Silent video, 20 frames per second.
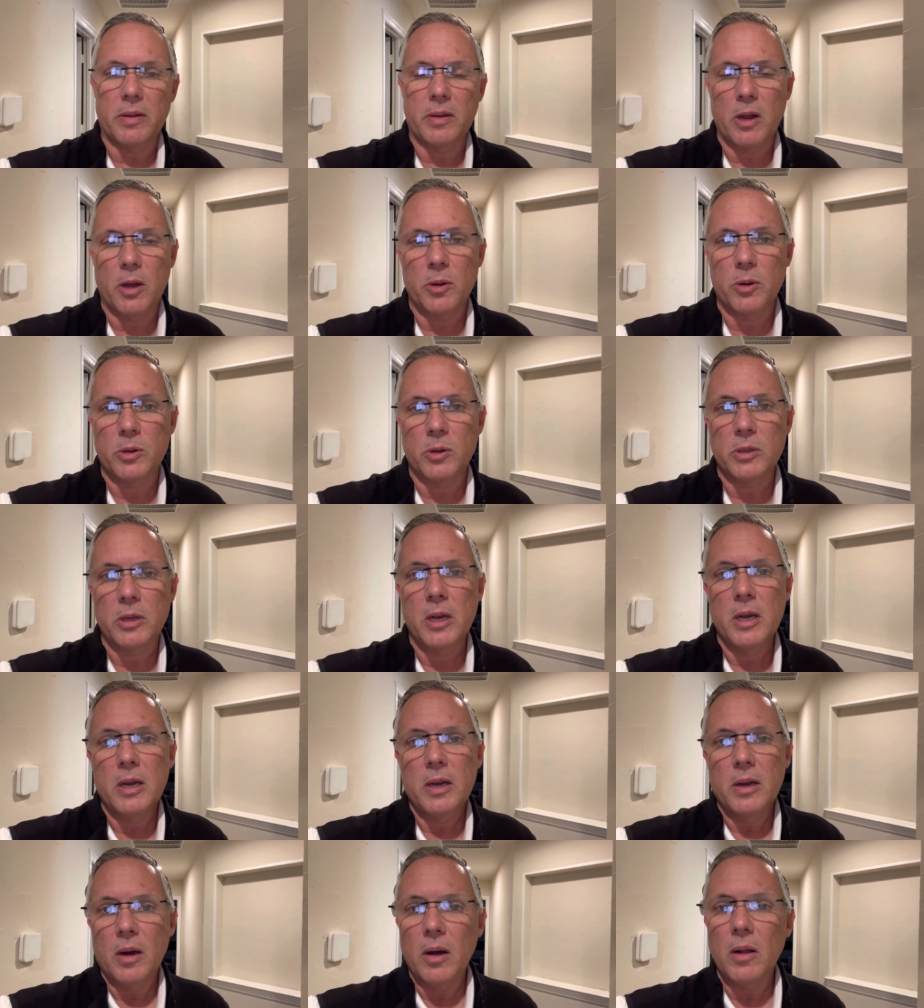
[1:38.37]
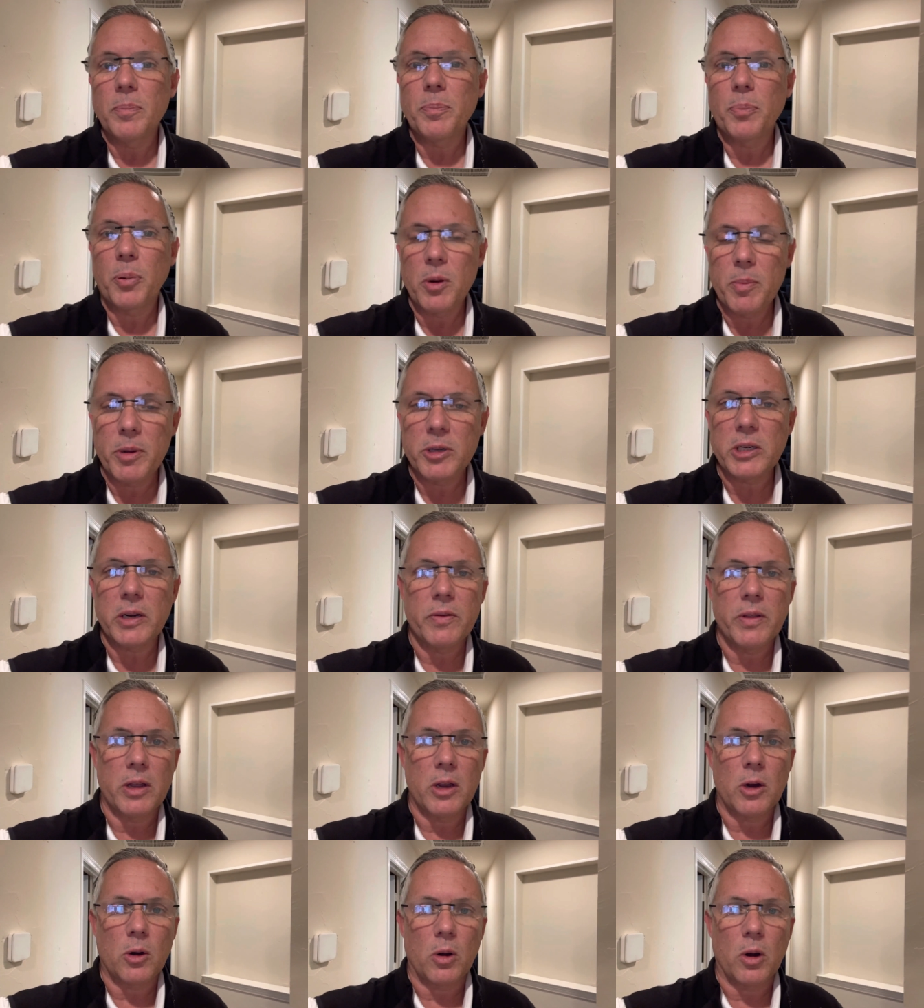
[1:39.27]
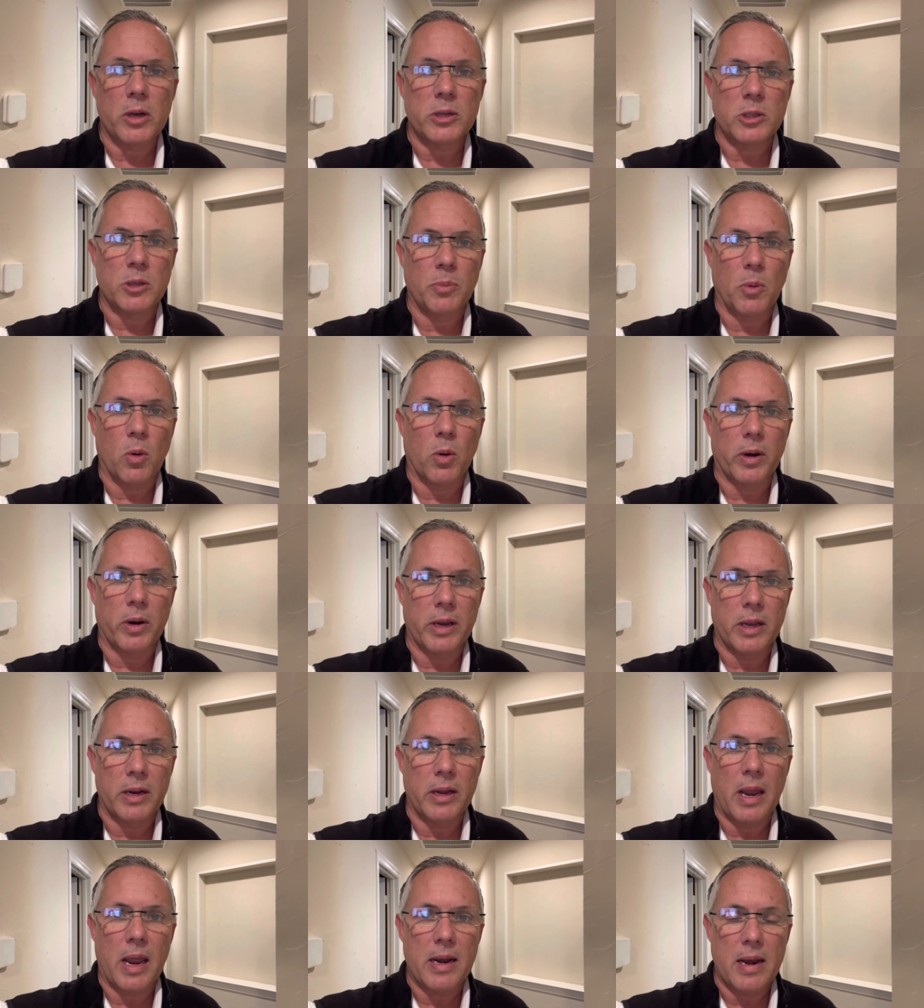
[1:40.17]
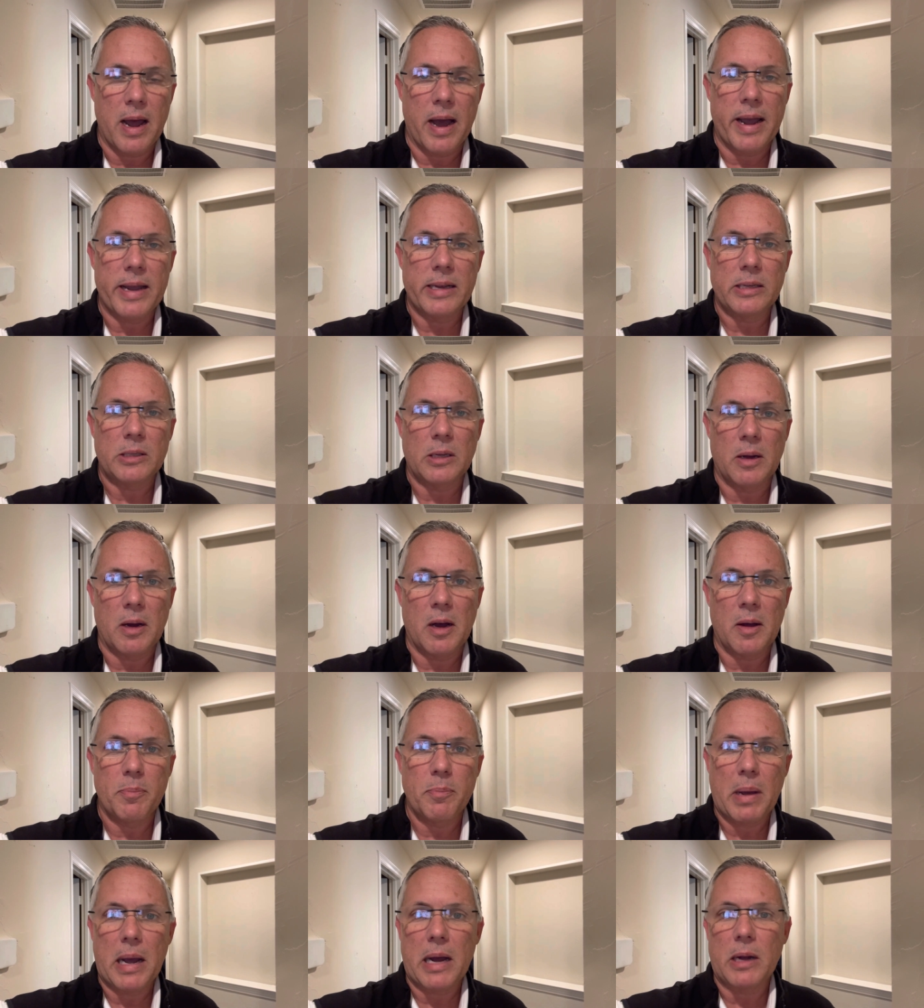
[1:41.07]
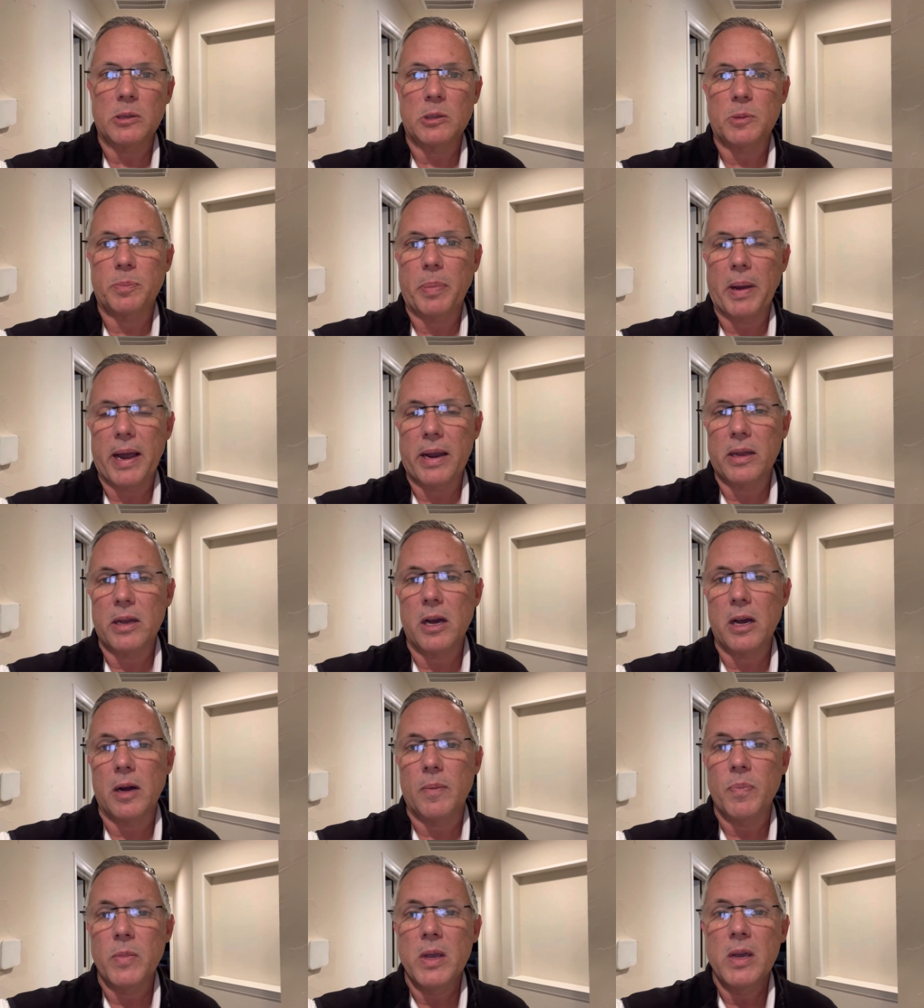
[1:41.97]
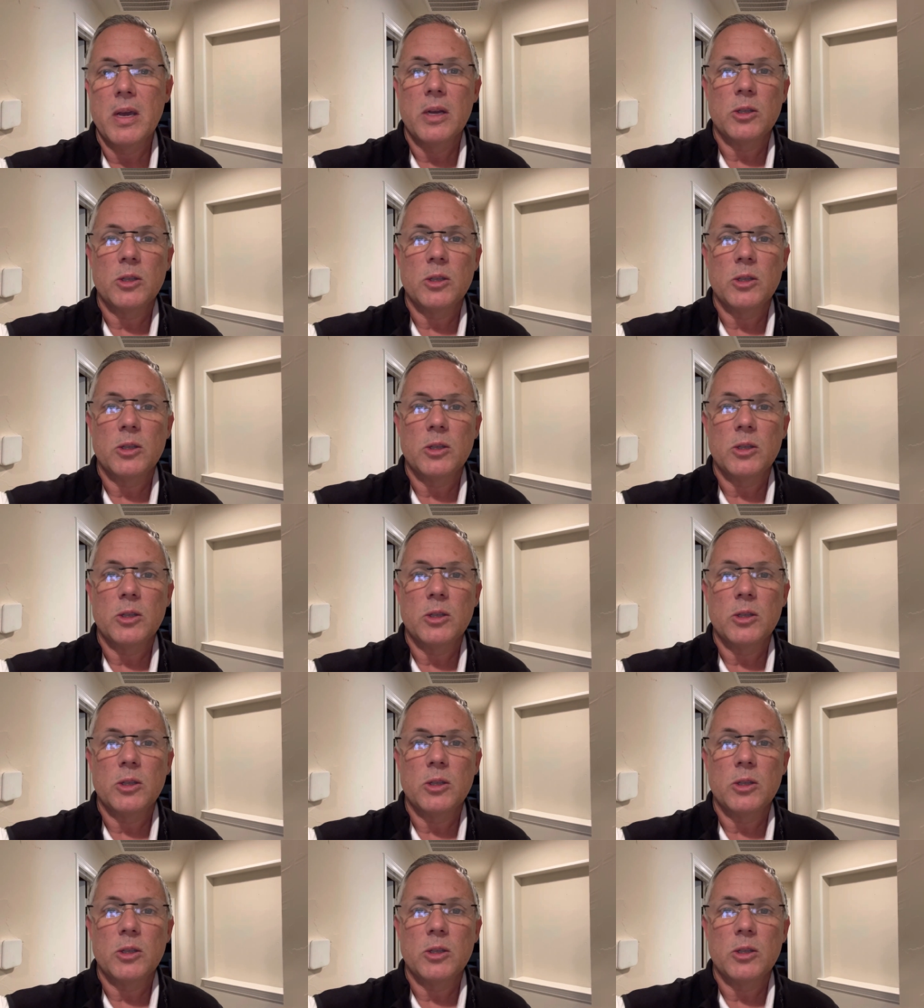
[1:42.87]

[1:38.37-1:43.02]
The others, uh, pretty much everything across the board getting a nice uh, bounce back up.